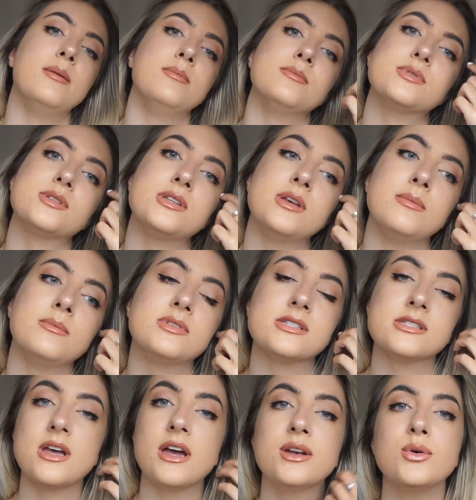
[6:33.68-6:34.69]
some
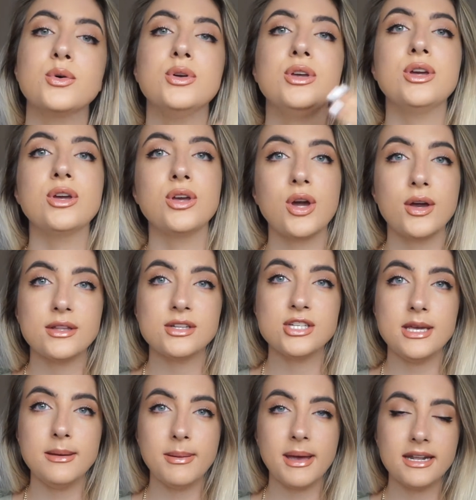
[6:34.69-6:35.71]
designer, or you can go the
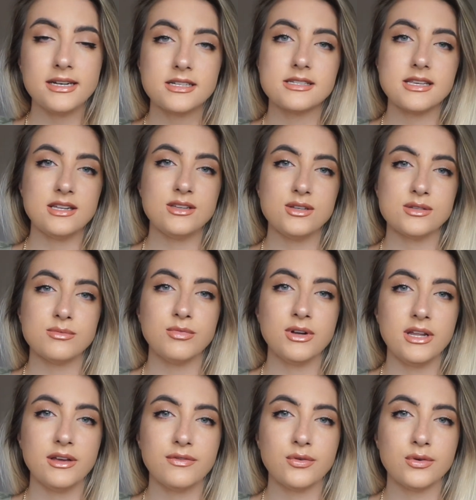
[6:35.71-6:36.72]
cheap end because they do some
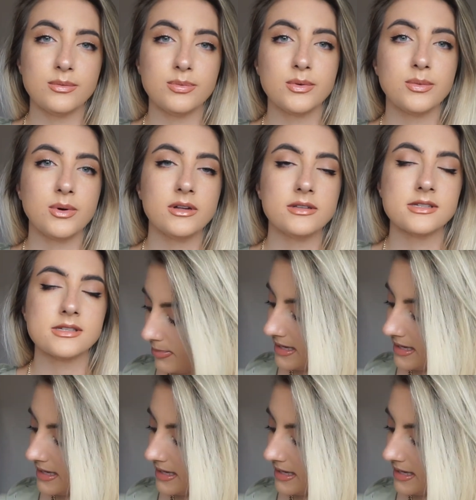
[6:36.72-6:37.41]
really affordable ones.